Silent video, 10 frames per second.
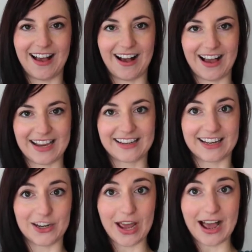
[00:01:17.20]
I
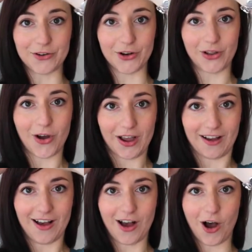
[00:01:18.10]
can now no
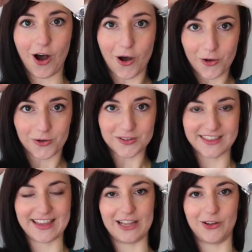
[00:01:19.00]
longer hold
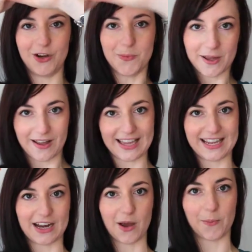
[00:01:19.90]
that loop, I
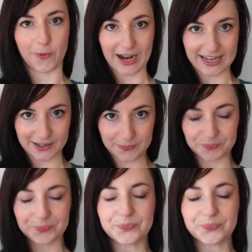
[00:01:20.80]
get a break.